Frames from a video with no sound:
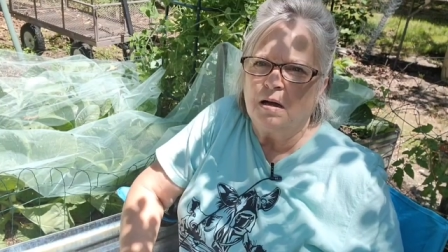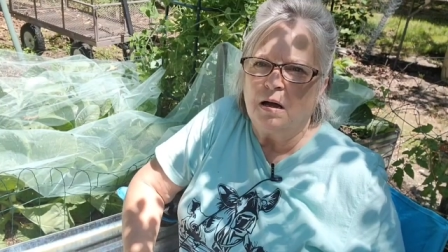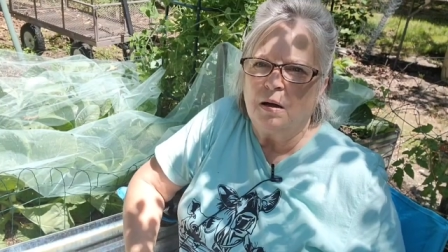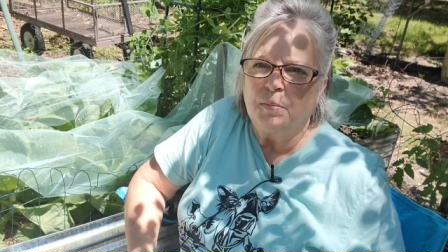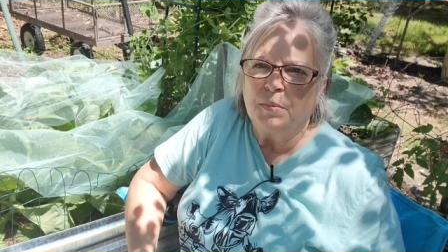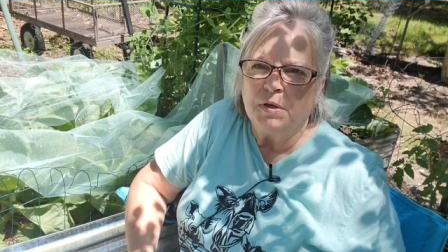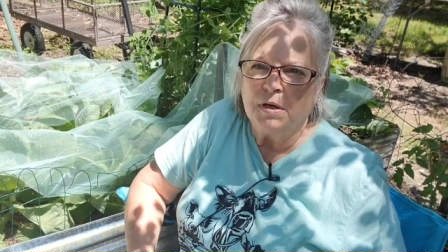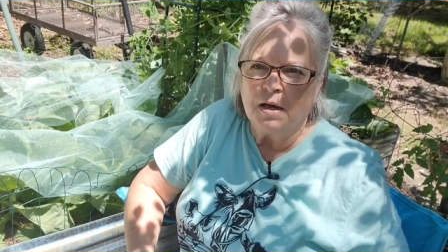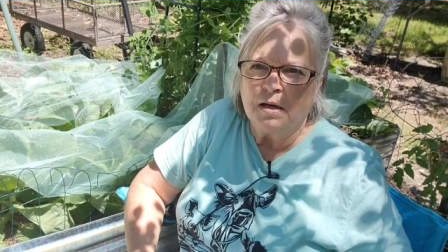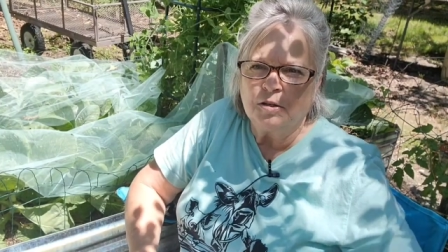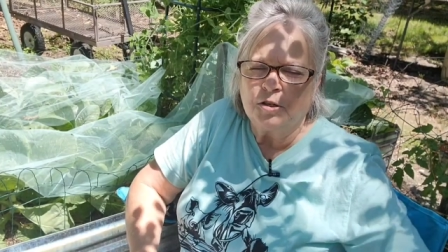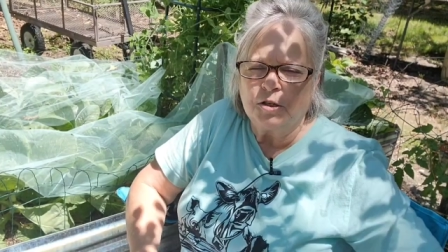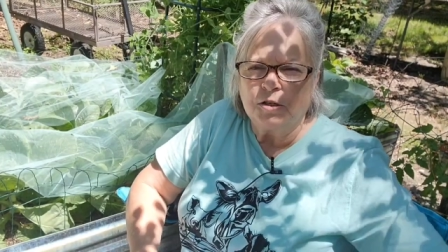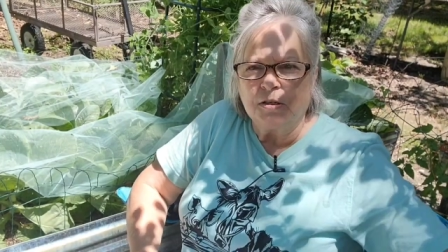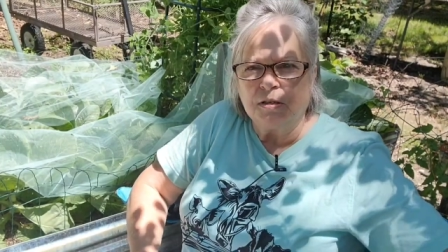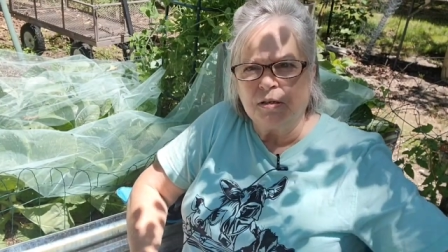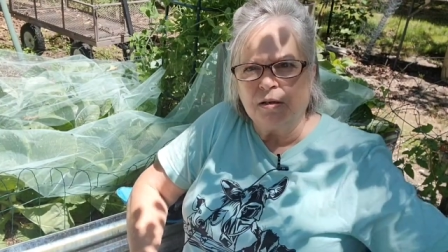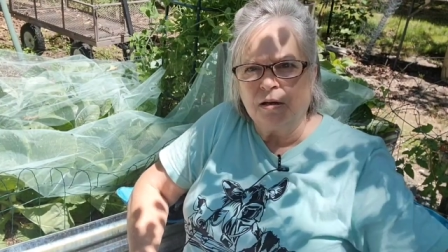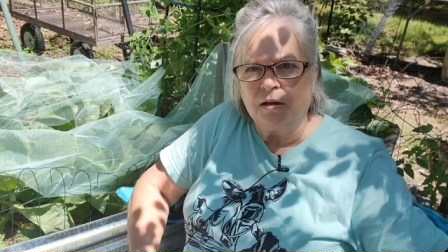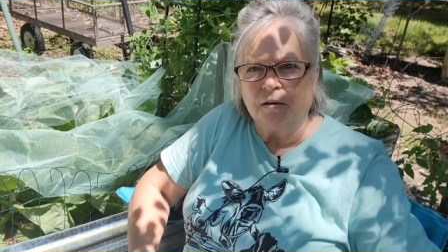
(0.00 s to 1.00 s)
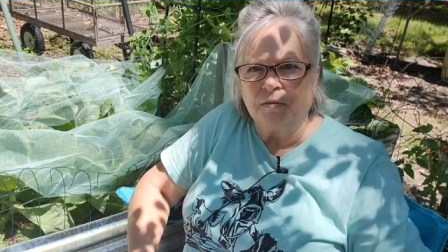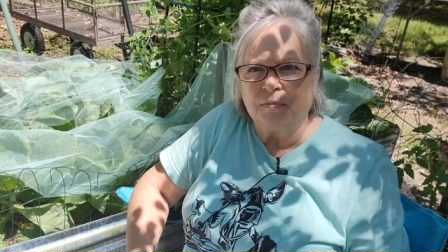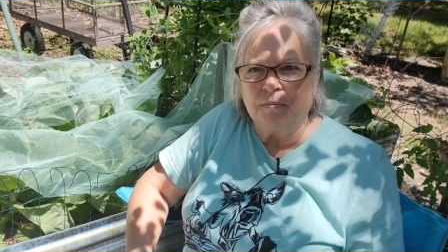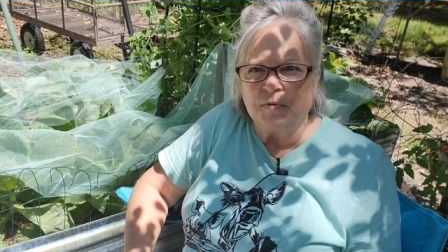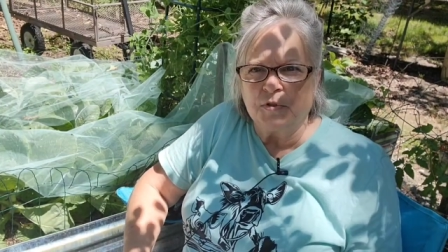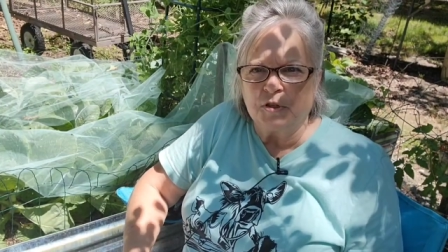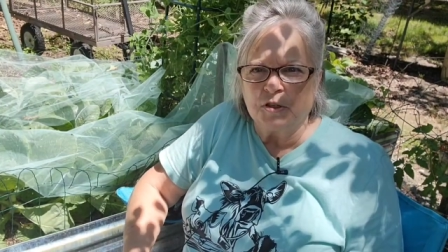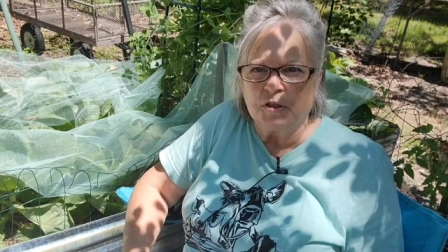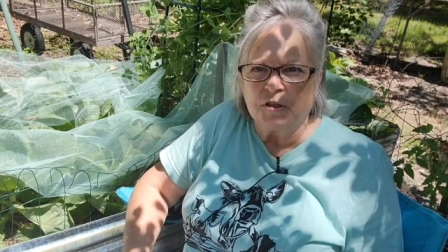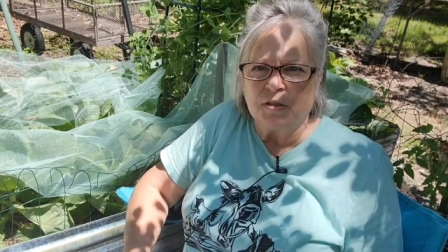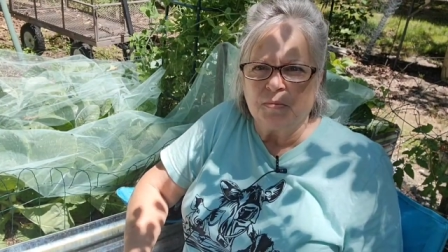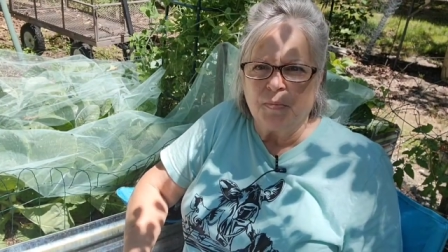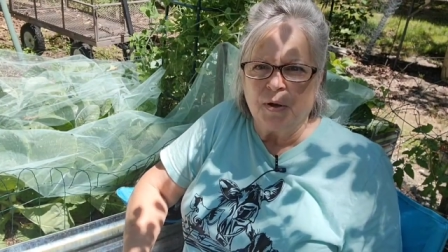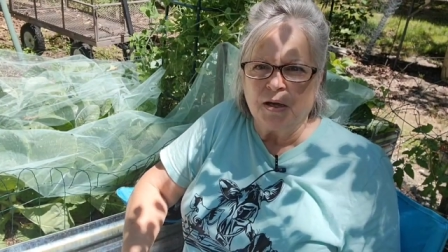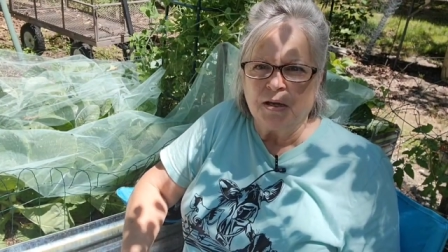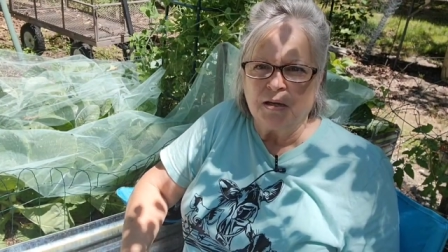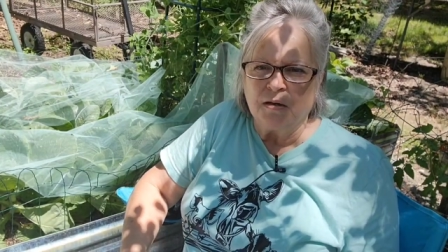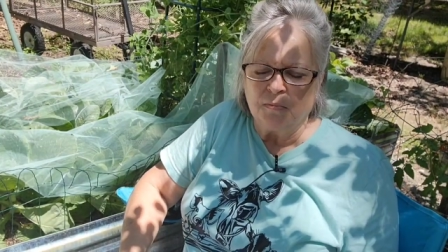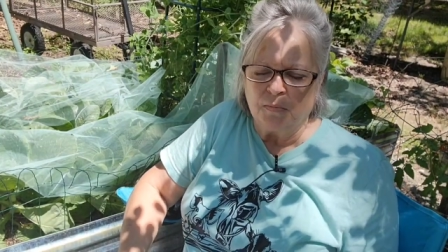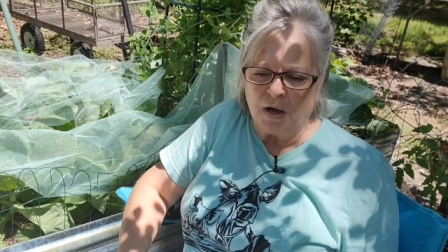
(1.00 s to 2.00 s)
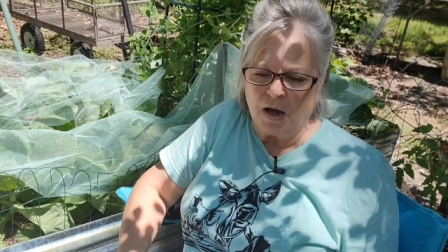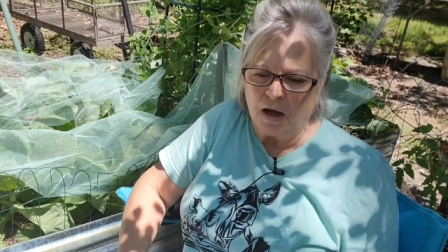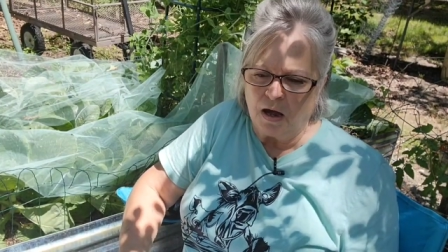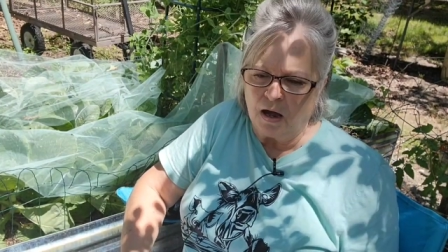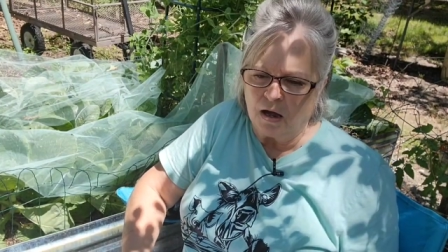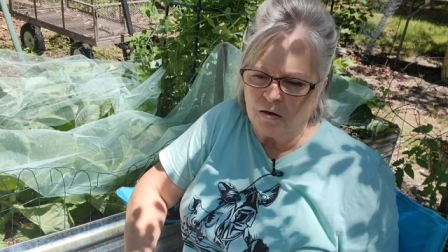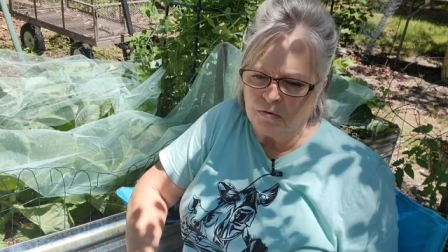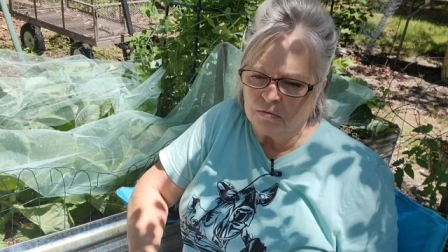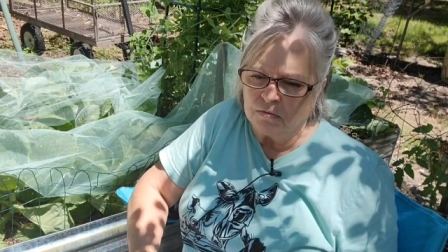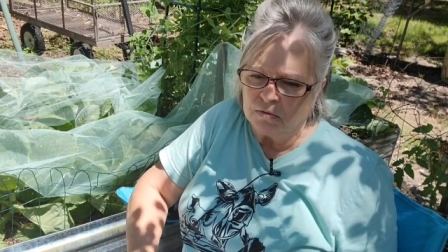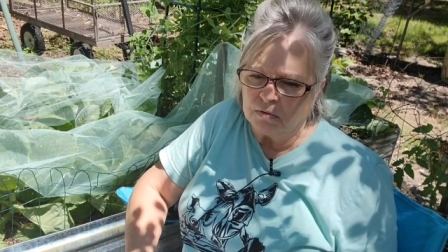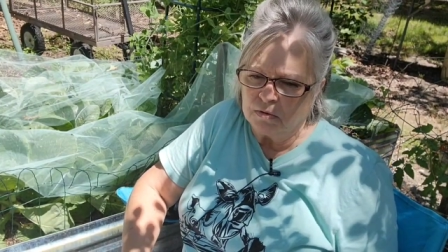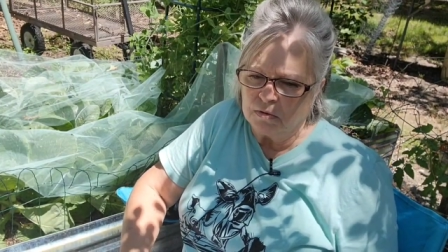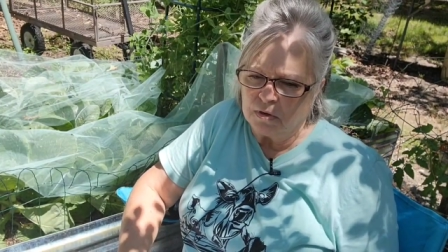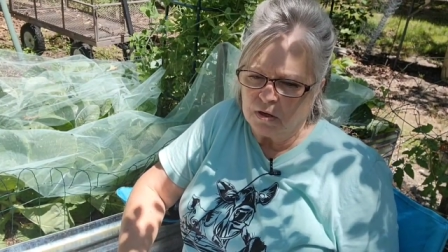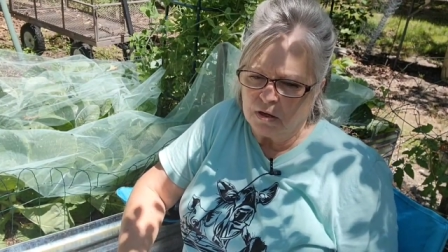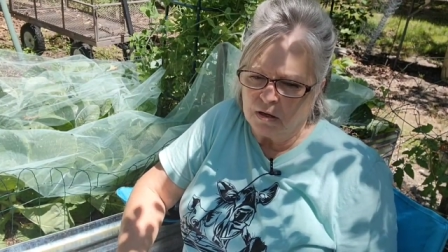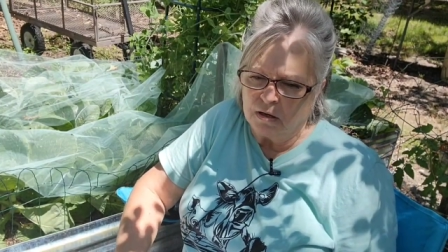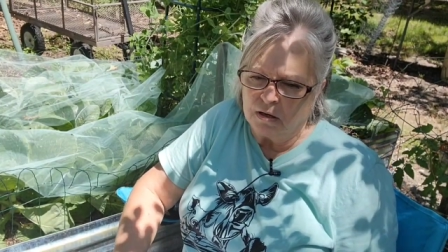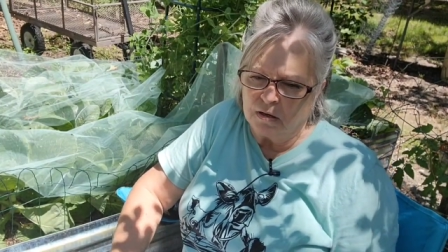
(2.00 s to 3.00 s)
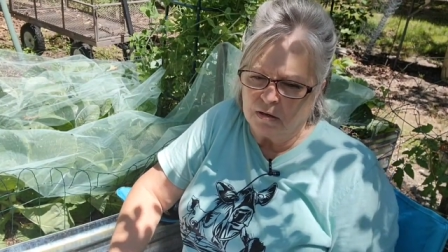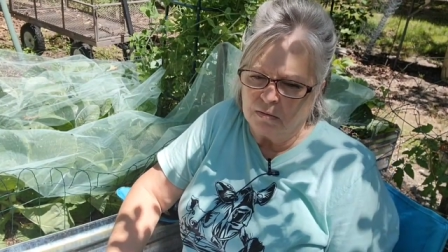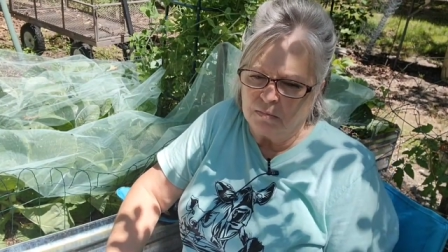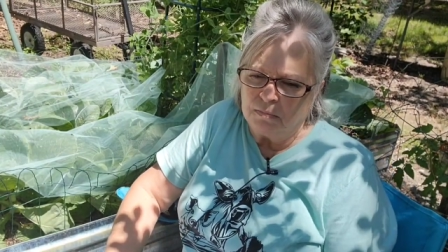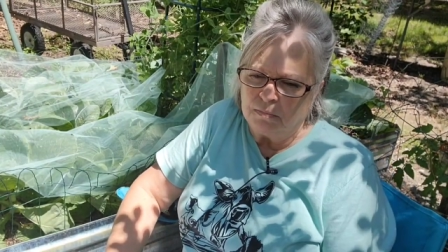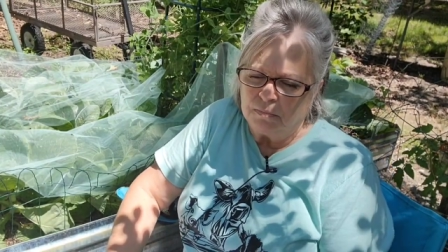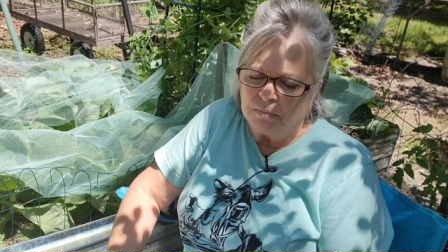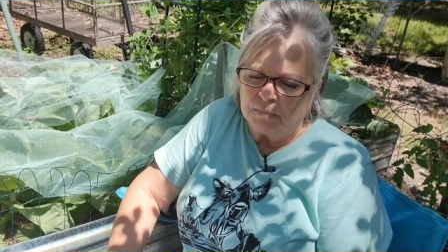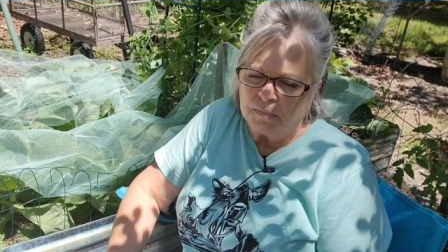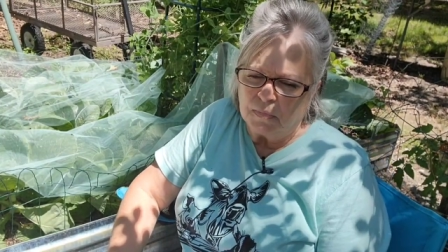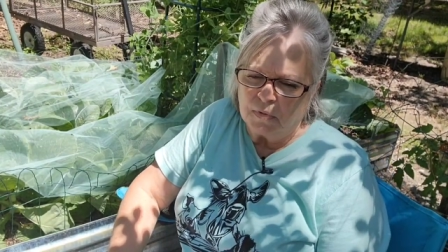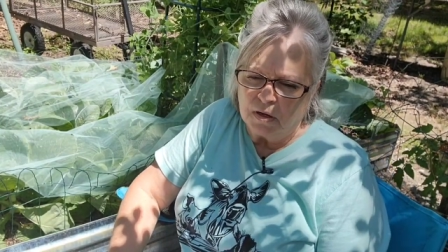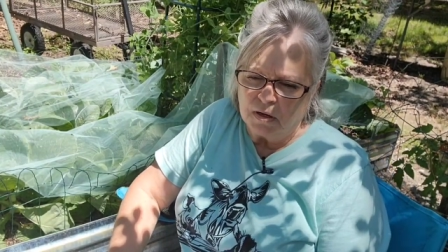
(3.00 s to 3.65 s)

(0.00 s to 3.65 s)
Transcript: in combination of just making my own uh,